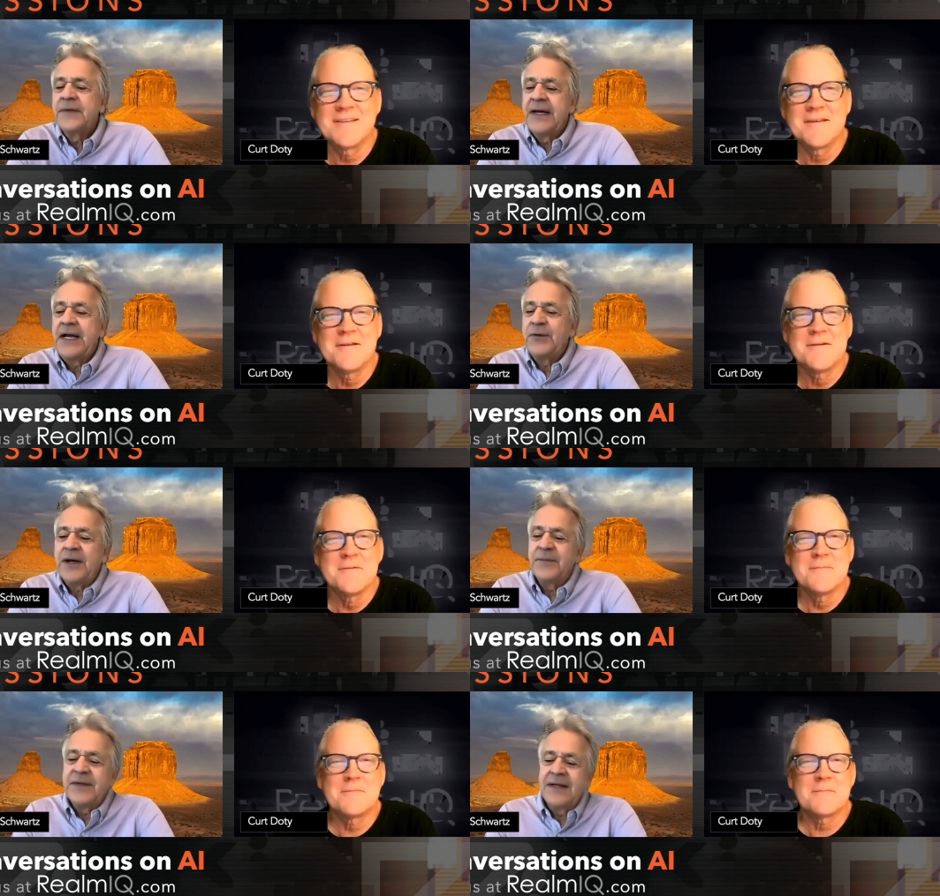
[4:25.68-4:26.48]

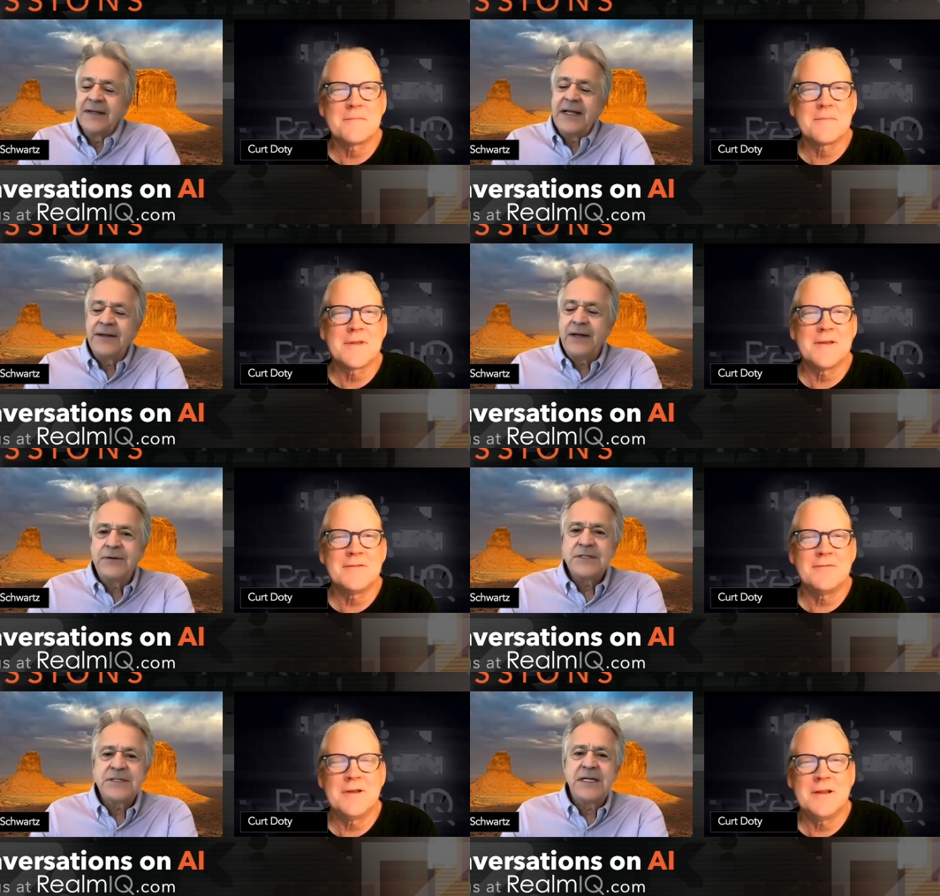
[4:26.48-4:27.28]
Speaker 1: Anyway,
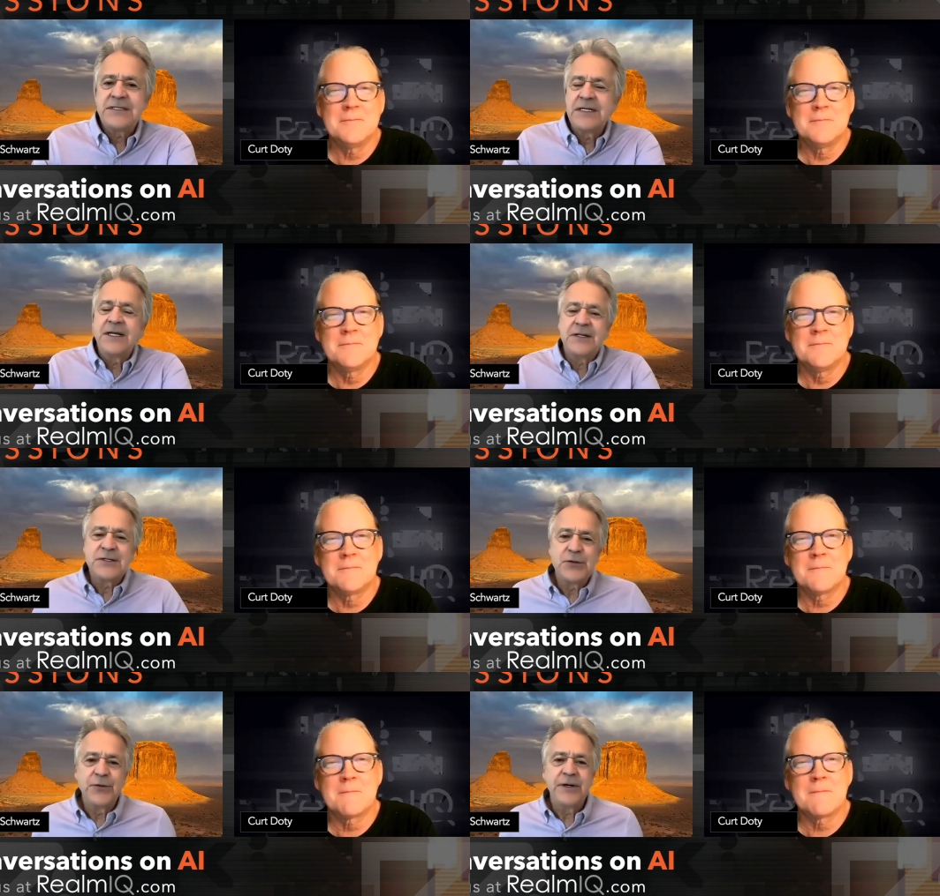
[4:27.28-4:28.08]
that's another
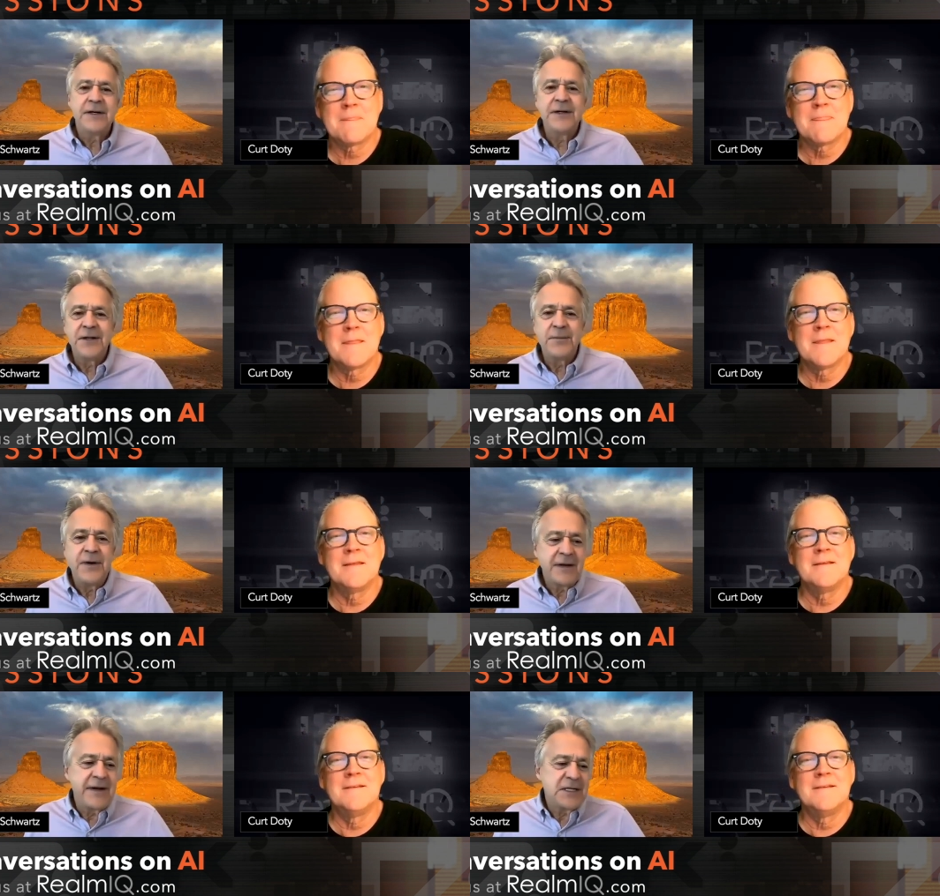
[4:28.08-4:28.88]
story and another
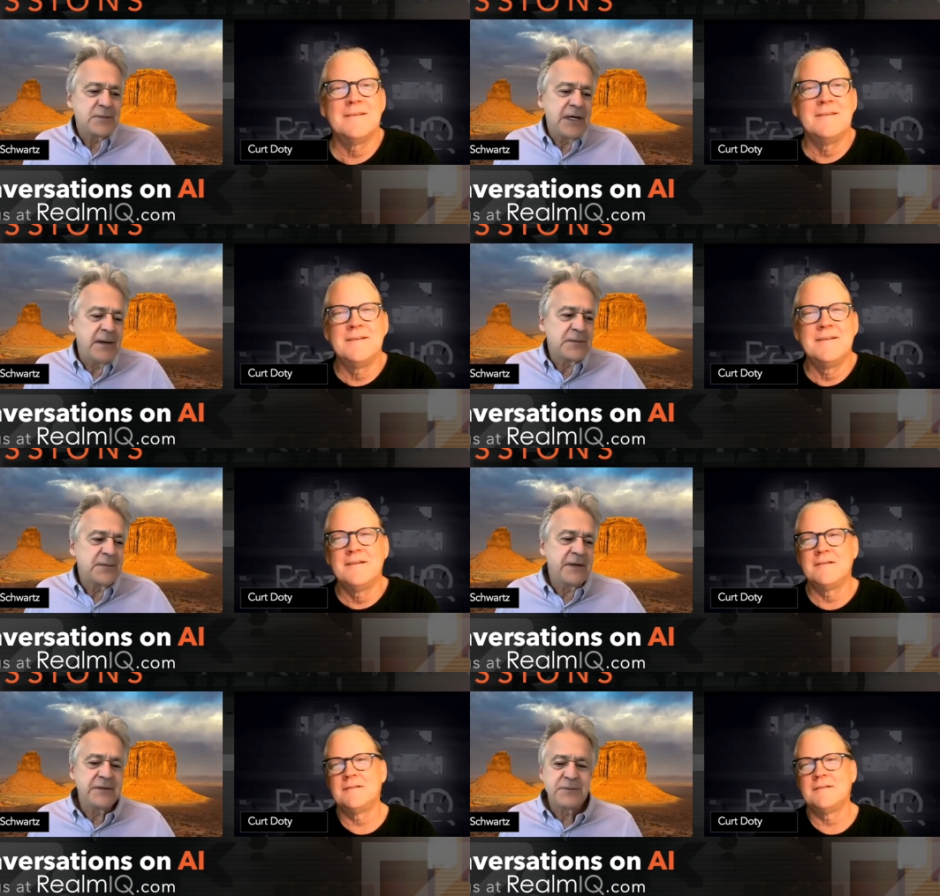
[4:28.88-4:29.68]
podcast perhaps,
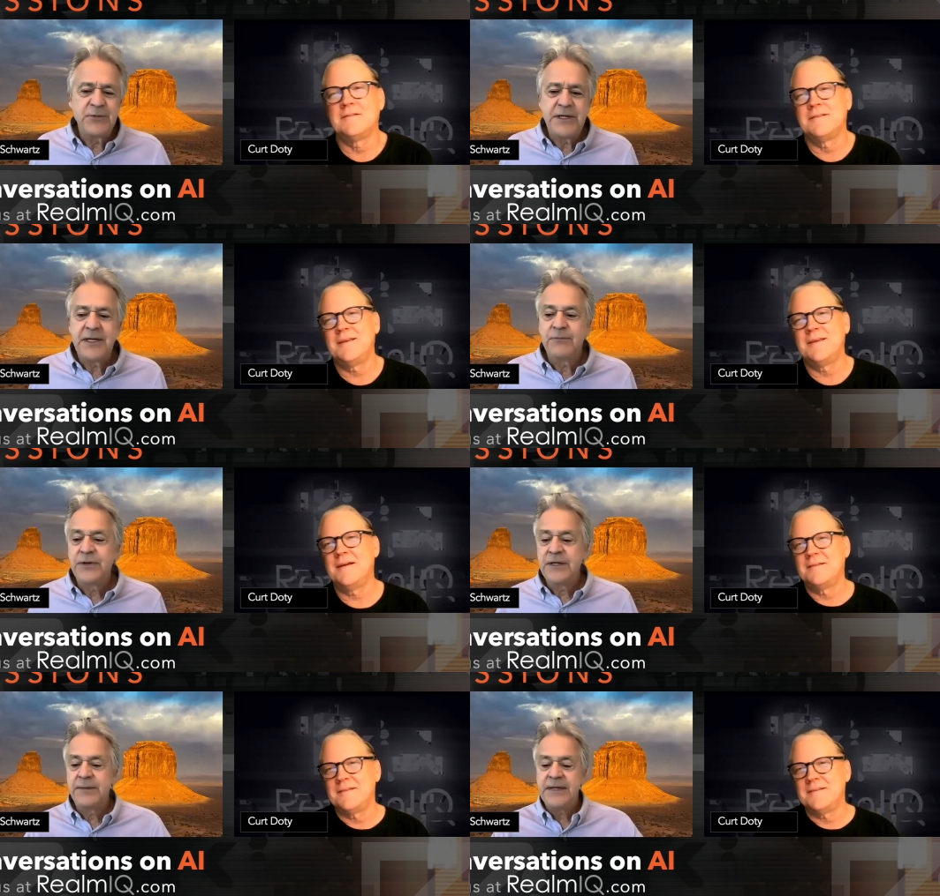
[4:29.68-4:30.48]
but it was pretty
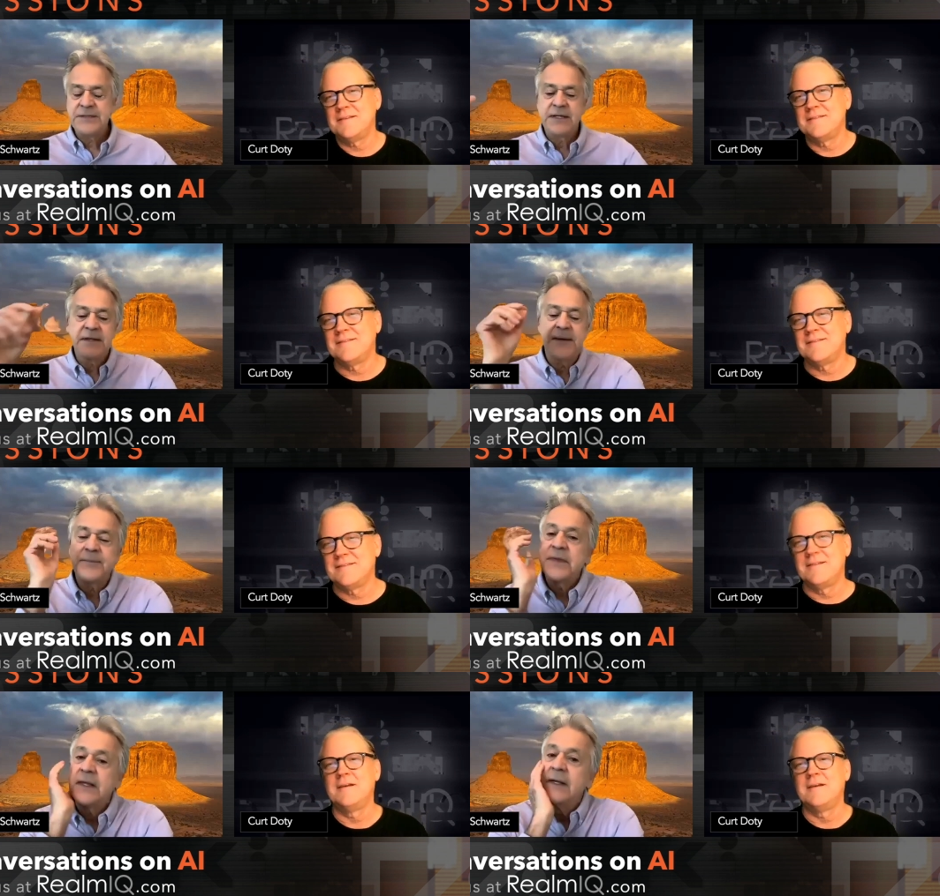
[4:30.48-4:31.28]
amazing.
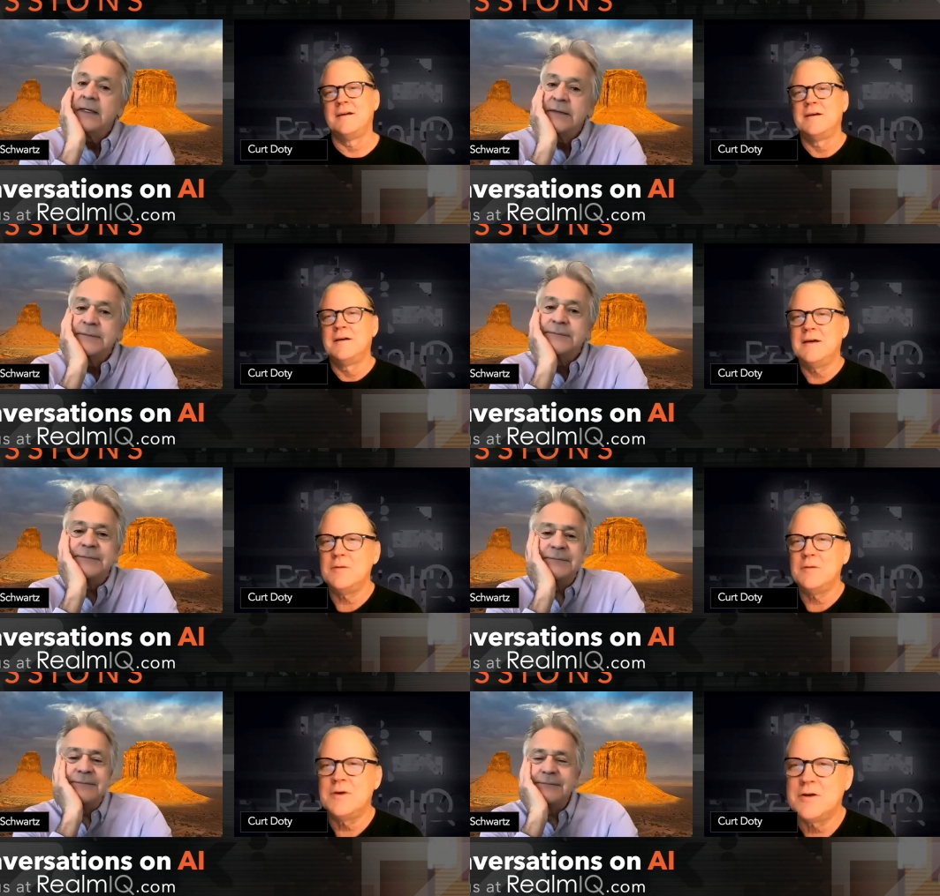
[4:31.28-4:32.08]

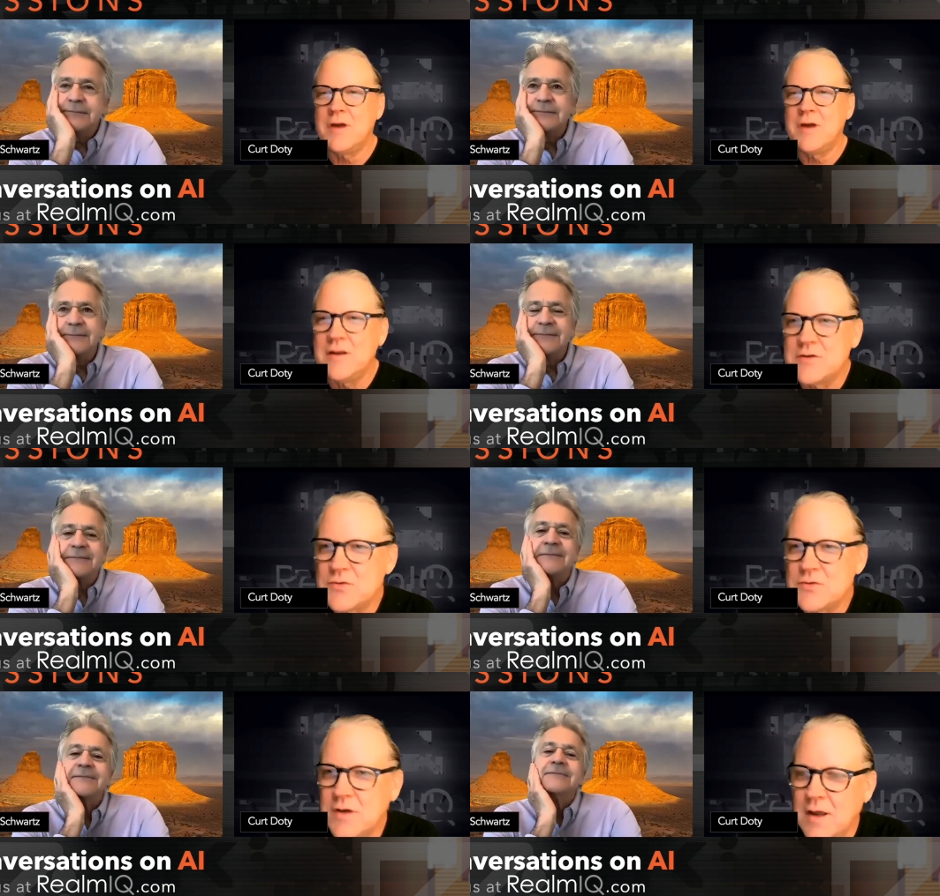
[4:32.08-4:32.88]
Speaker 2: What a great
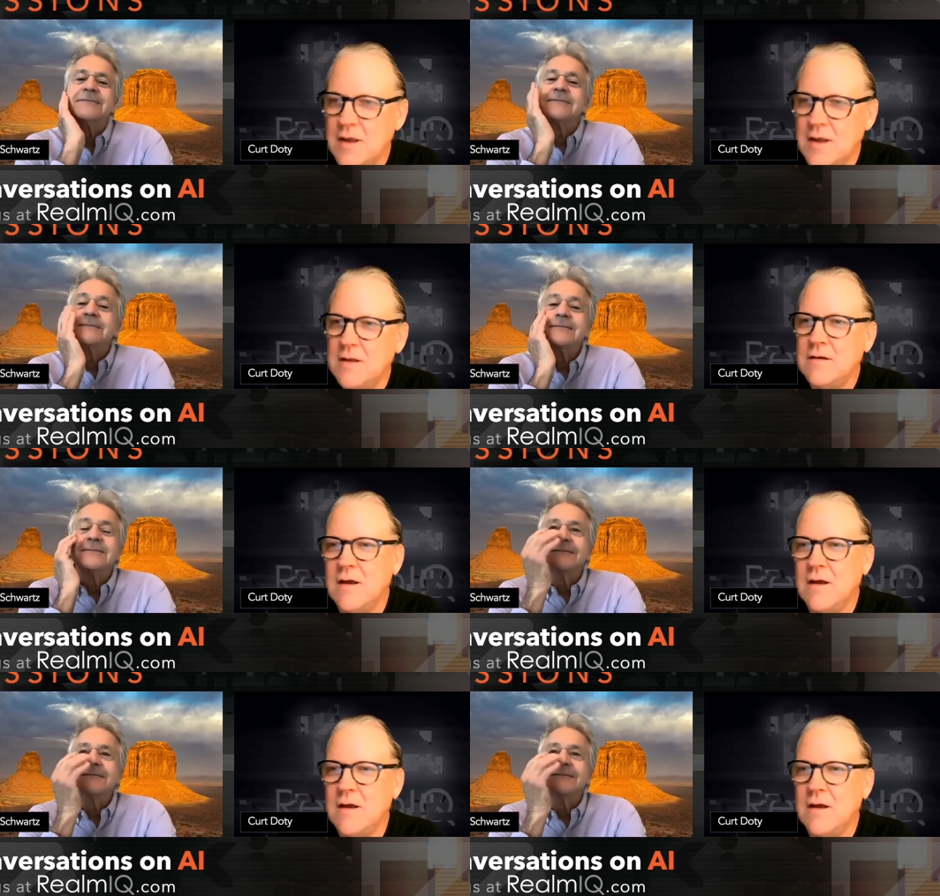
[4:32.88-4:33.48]
history. And,